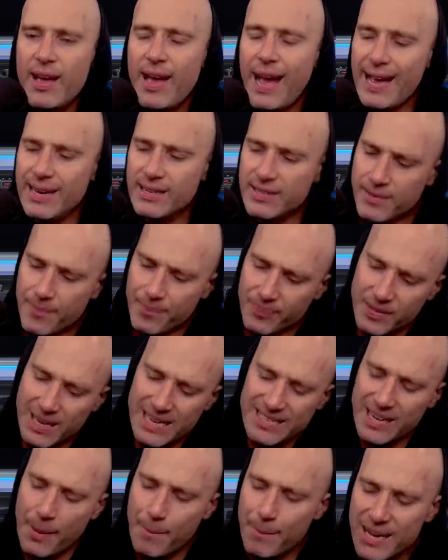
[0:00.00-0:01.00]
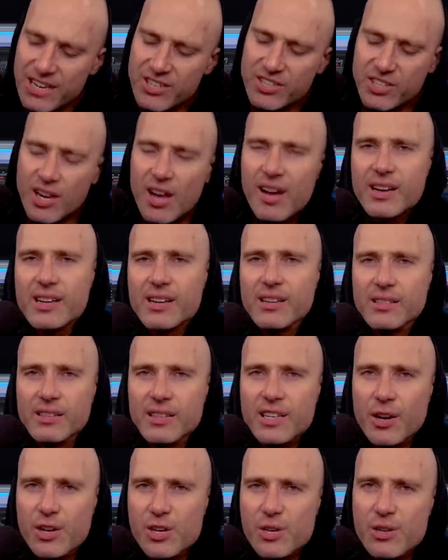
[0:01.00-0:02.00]
And it's like a big circle,
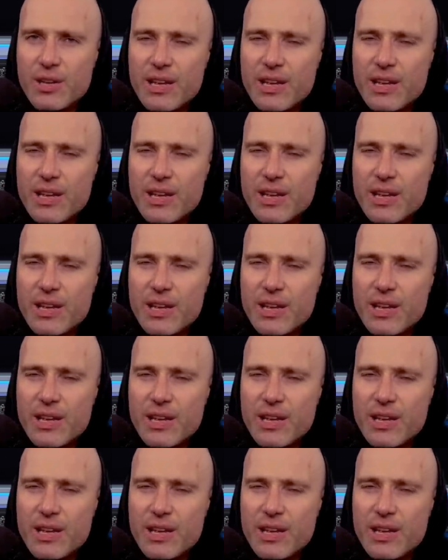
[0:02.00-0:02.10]
you know,